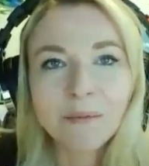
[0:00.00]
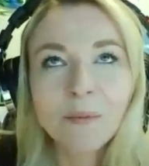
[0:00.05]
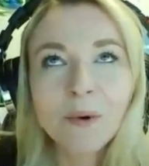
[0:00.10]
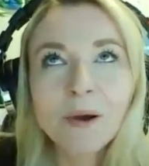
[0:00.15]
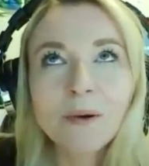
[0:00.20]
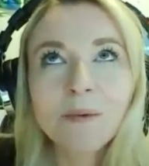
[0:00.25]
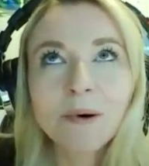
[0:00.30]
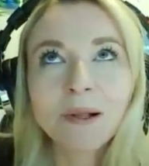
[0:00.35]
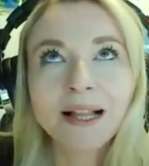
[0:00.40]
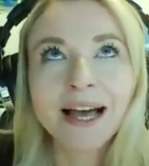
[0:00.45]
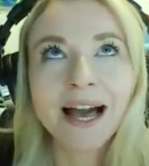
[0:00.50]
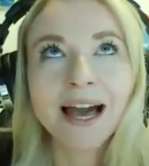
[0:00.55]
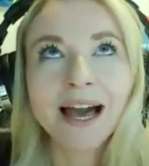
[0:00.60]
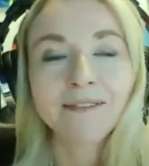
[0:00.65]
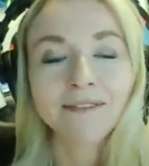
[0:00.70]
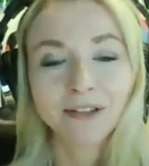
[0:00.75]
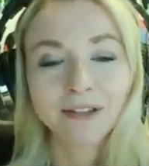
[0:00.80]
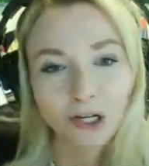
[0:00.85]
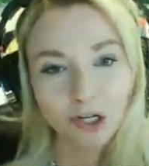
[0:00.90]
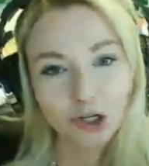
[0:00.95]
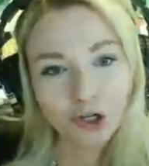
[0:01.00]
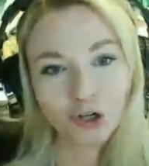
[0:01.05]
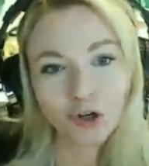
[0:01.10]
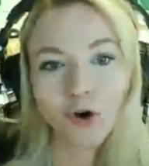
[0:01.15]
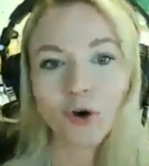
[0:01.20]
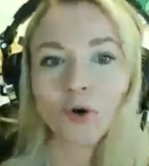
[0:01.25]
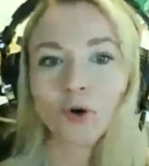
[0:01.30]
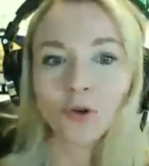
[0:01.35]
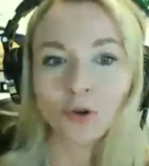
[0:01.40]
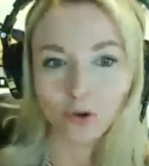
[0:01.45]
we will kind of like
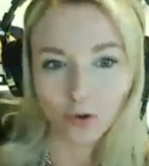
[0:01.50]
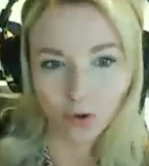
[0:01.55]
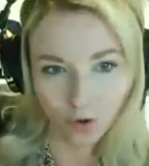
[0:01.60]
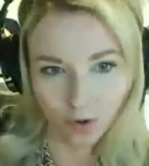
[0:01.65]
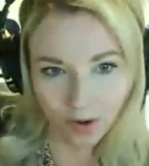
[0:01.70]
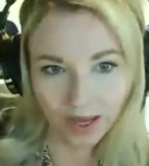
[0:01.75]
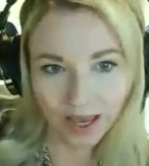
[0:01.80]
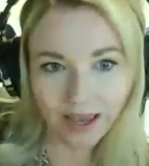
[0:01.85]
show you